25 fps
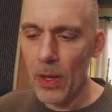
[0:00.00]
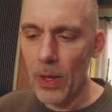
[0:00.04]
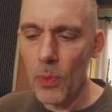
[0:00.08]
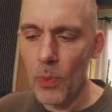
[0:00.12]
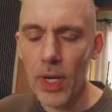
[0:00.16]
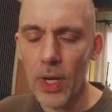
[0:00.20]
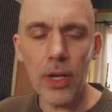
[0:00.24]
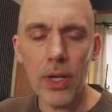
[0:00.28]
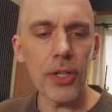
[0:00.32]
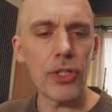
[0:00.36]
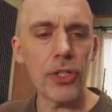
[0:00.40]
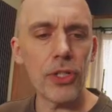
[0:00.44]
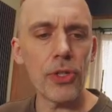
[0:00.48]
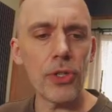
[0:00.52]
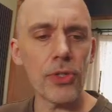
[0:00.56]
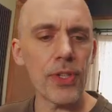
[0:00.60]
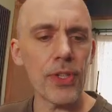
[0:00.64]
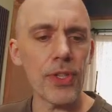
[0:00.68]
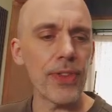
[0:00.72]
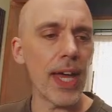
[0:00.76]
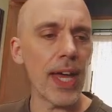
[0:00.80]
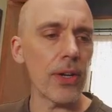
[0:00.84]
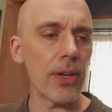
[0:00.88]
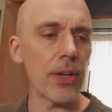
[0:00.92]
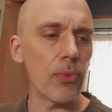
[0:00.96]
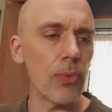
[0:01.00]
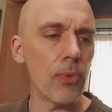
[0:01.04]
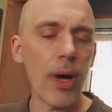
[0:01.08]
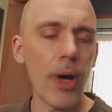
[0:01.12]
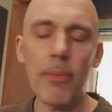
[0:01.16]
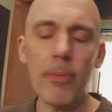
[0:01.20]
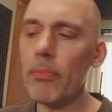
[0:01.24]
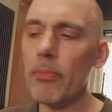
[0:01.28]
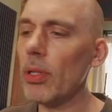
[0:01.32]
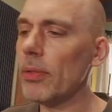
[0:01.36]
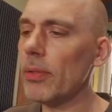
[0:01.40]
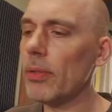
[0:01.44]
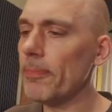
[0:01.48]
We're going to use that
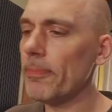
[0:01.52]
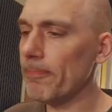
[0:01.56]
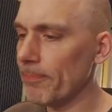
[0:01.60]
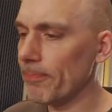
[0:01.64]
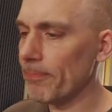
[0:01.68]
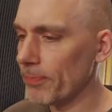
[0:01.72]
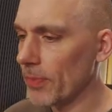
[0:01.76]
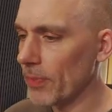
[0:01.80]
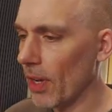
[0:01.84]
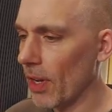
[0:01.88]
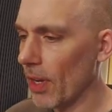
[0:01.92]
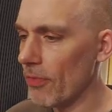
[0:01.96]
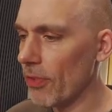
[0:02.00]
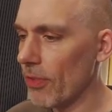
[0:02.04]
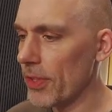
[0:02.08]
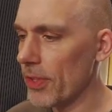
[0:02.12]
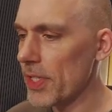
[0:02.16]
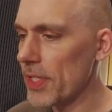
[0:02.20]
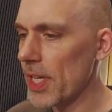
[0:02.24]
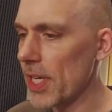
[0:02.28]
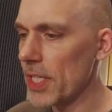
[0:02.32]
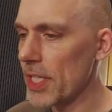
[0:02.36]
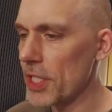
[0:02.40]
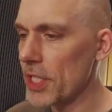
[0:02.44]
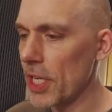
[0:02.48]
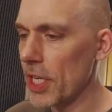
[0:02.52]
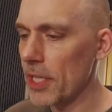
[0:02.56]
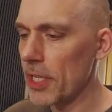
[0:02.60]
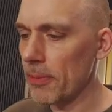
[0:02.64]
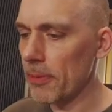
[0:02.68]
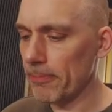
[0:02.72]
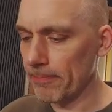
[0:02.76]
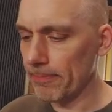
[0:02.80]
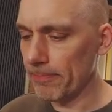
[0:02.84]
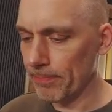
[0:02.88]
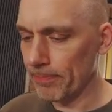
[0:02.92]
rumble for the sidechain.